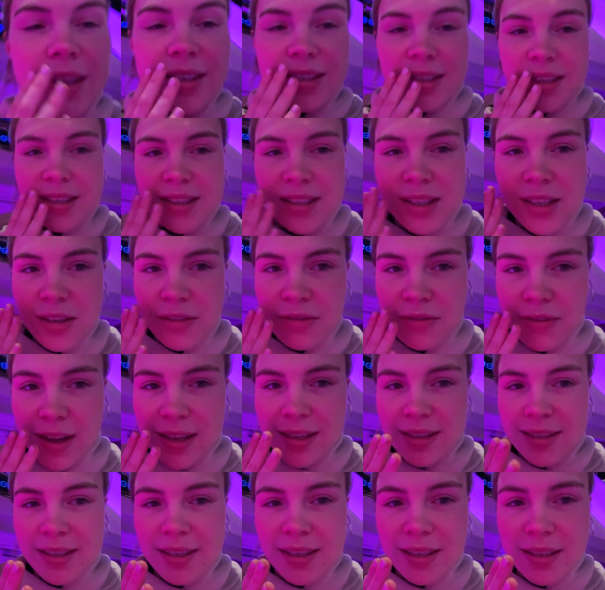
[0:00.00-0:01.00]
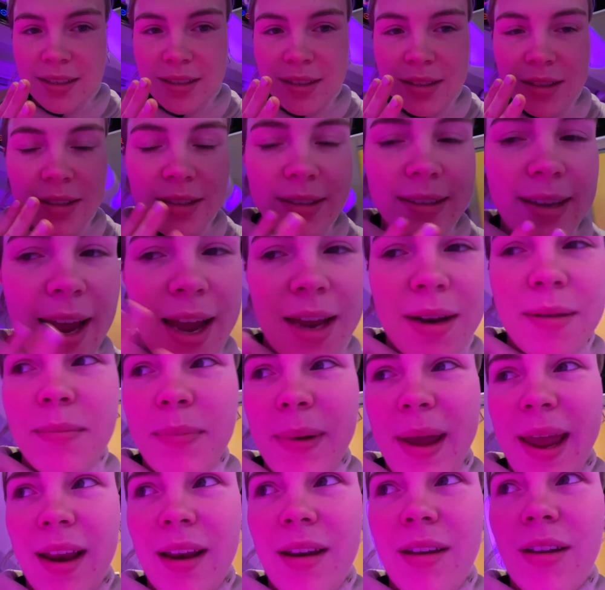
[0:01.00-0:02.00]
This is the fanciest tan
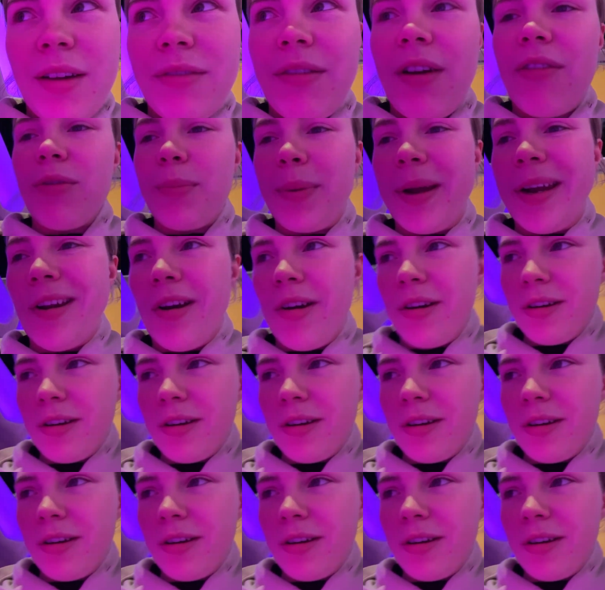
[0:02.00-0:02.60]
bed I've ever been